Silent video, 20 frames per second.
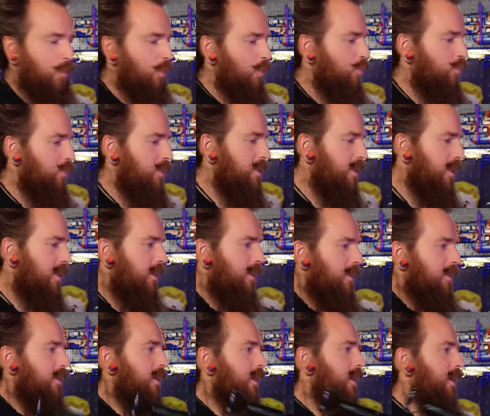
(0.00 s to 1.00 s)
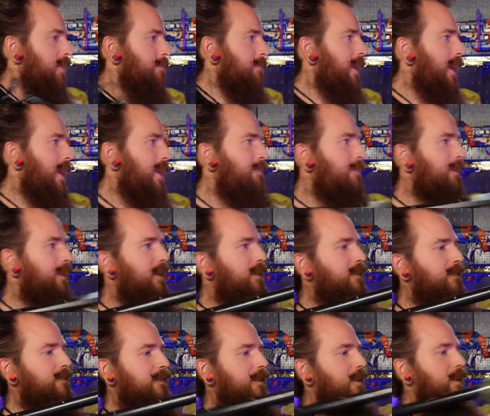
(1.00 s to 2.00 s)
awkward. Um, aiming
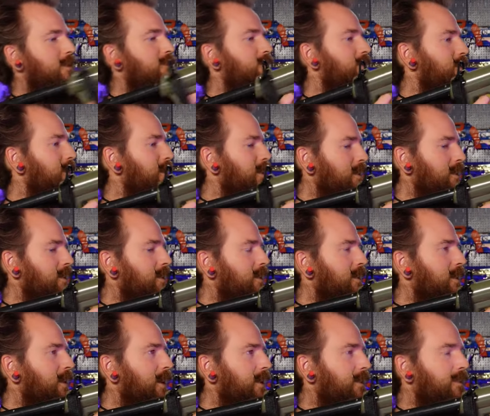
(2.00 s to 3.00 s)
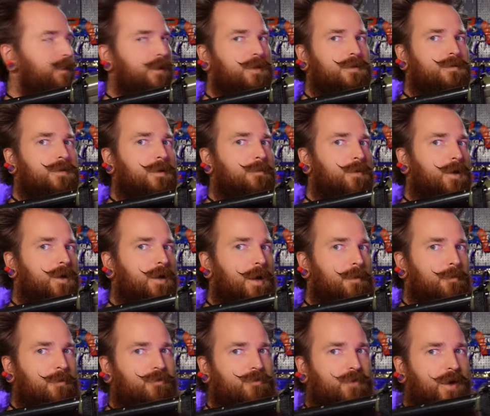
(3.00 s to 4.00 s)
is a kind of a thing like this. I'm going,
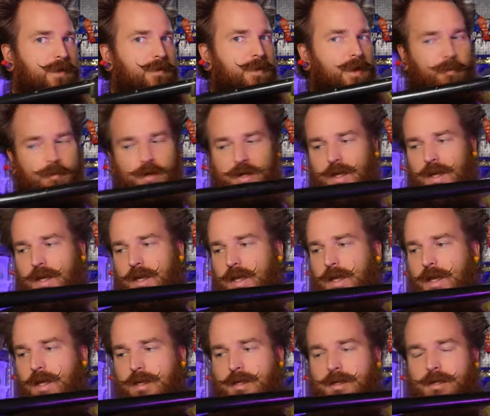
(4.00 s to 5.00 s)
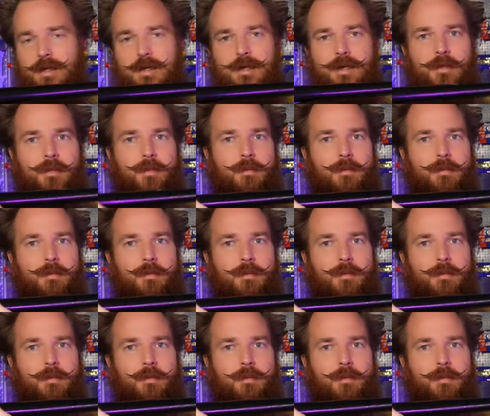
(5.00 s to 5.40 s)
I'm afraid that I'm going to get hit in